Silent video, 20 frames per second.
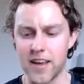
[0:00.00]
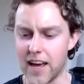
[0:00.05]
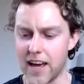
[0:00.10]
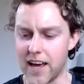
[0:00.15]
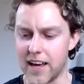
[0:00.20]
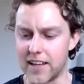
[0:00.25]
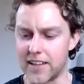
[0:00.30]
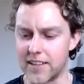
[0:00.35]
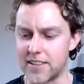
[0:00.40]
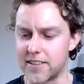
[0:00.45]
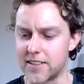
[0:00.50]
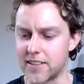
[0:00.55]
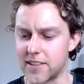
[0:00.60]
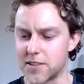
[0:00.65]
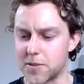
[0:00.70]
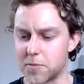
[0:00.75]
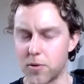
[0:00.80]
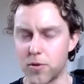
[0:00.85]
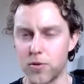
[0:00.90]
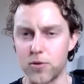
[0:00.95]
And I
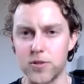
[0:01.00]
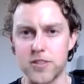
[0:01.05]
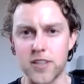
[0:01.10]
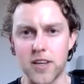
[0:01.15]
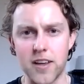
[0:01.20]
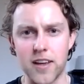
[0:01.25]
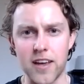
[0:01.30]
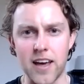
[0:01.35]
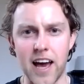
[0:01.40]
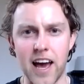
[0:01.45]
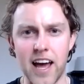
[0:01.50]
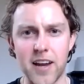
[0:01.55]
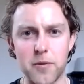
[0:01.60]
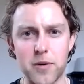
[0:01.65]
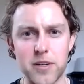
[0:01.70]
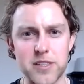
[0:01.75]
suppose, Alan,